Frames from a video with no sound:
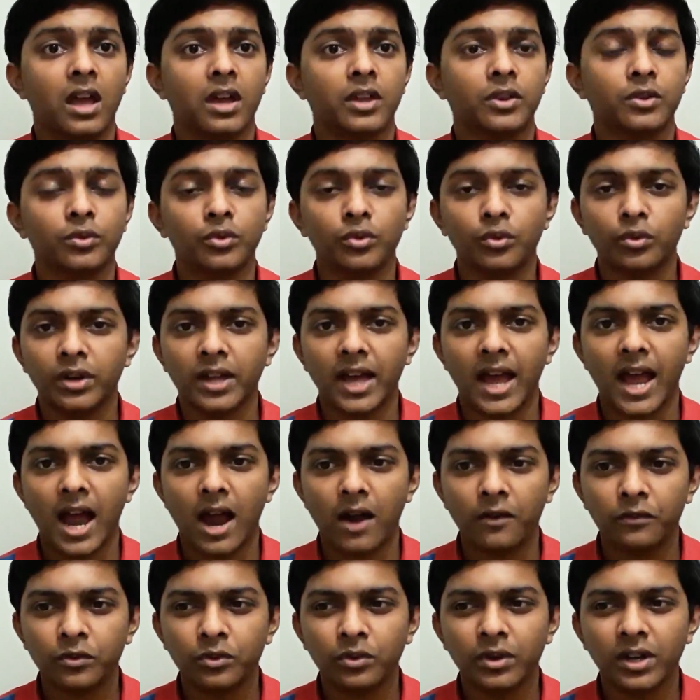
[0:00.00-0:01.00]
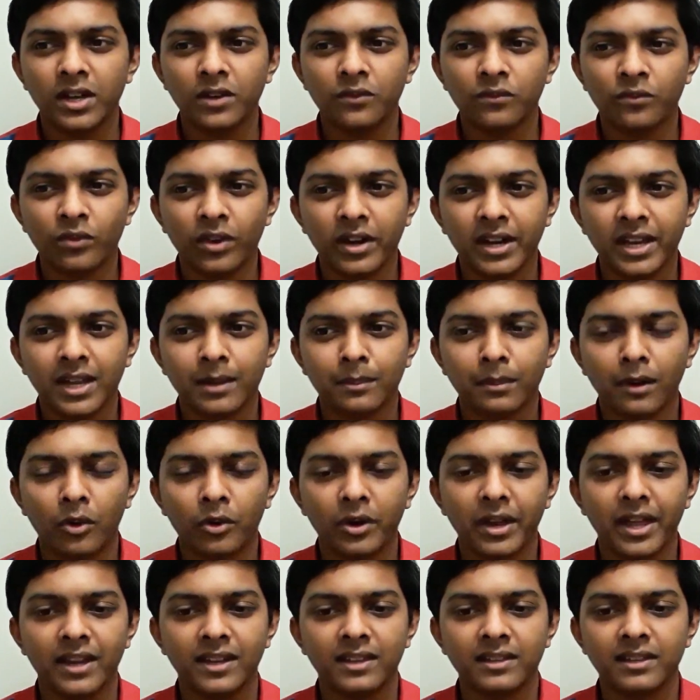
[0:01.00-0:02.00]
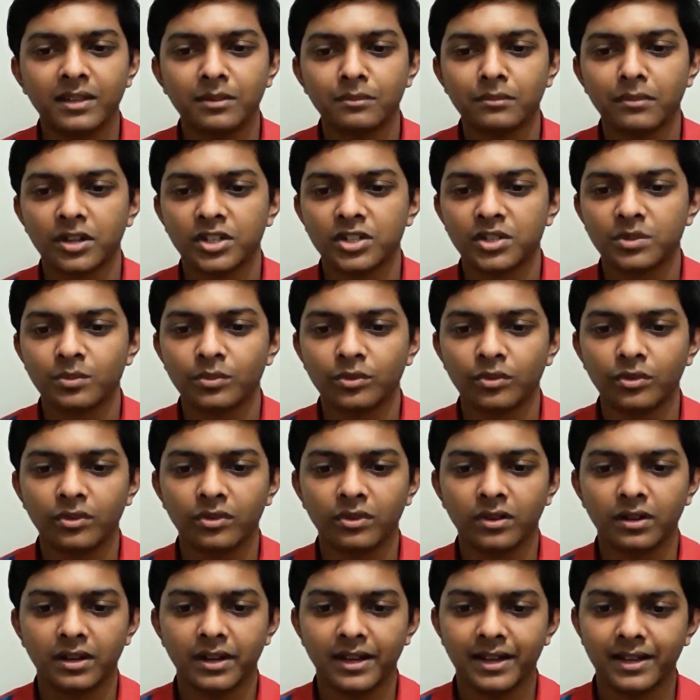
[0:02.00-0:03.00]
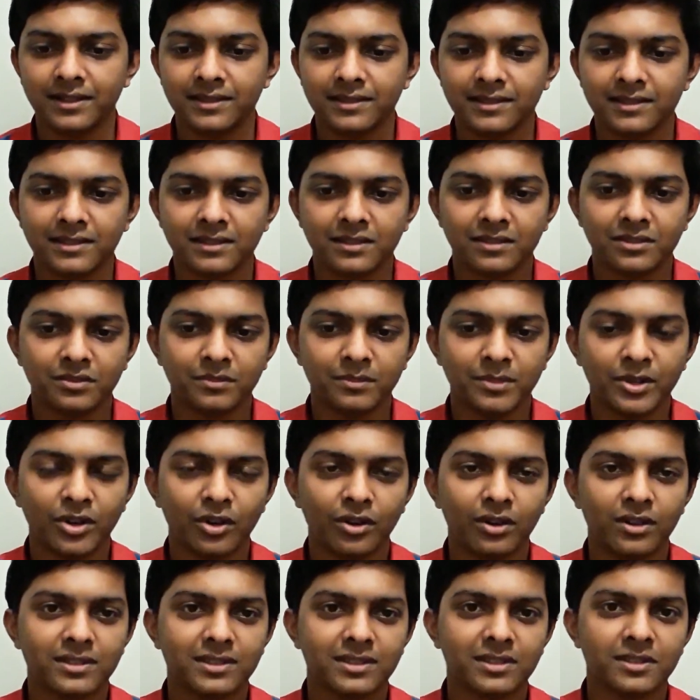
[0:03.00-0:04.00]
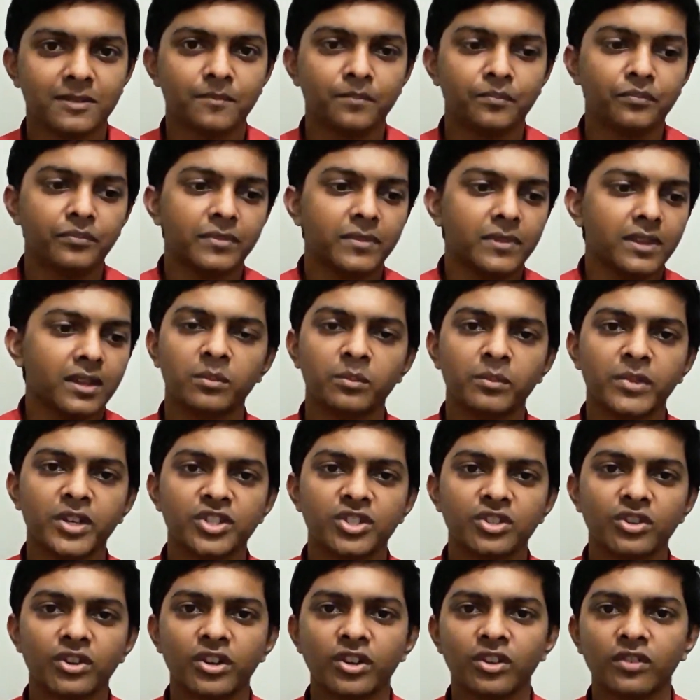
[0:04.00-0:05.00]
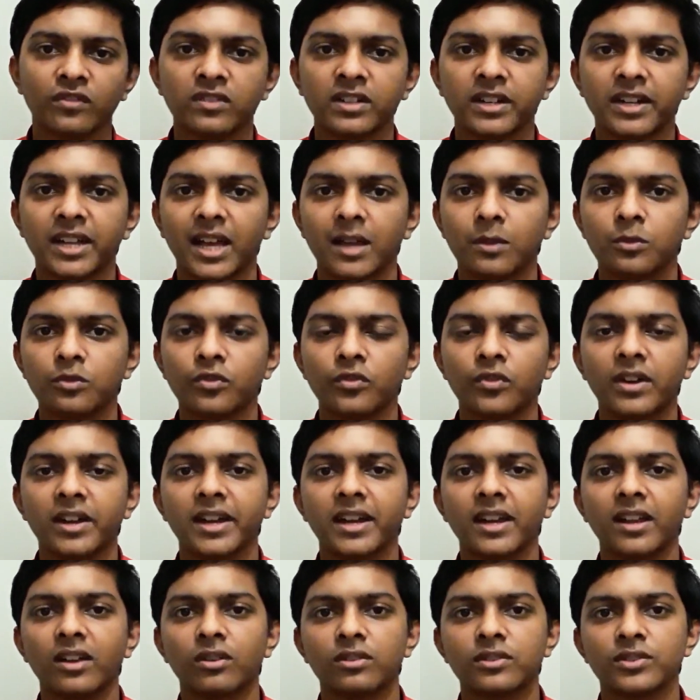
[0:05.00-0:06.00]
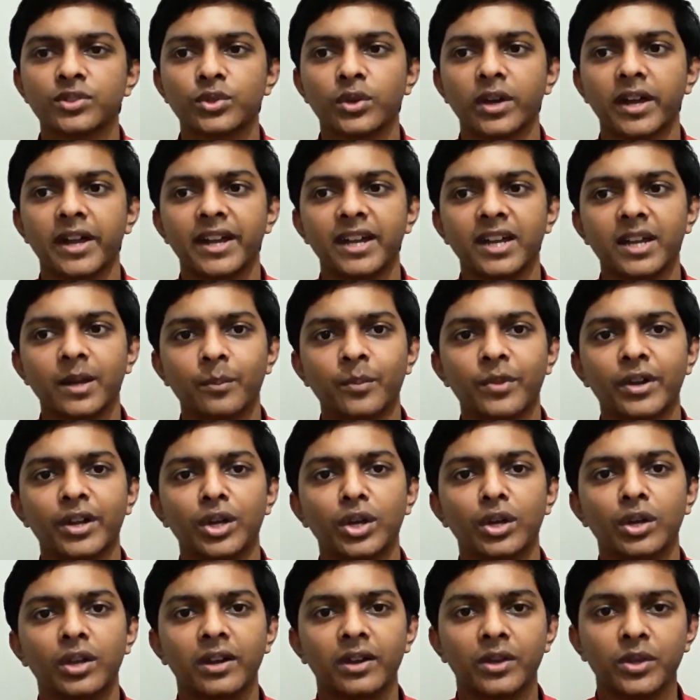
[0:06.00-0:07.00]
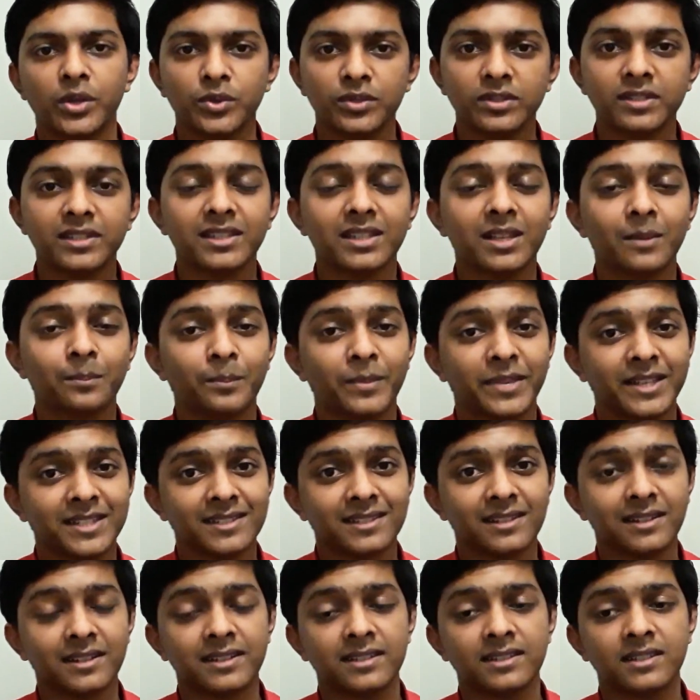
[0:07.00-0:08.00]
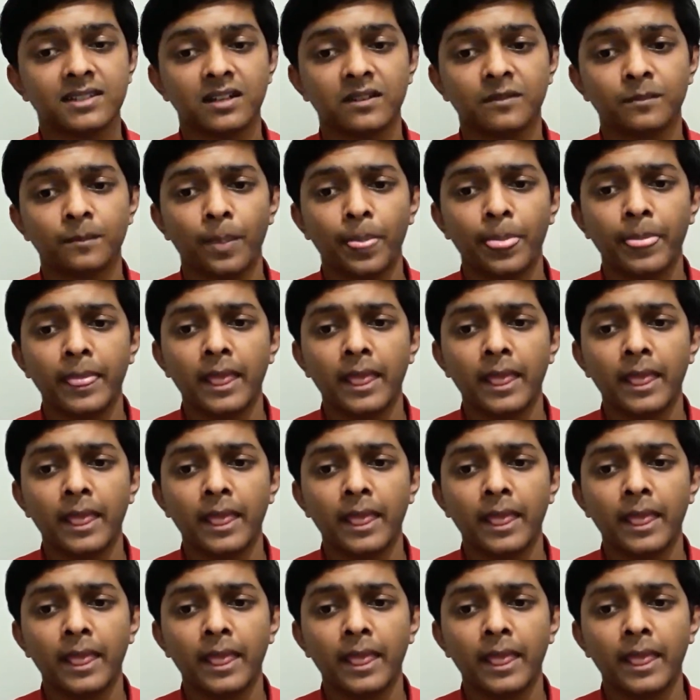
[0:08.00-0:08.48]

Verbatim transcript: you don't have to really worry about anything much more else because and majority of the time you will really also end up in using the pixel itself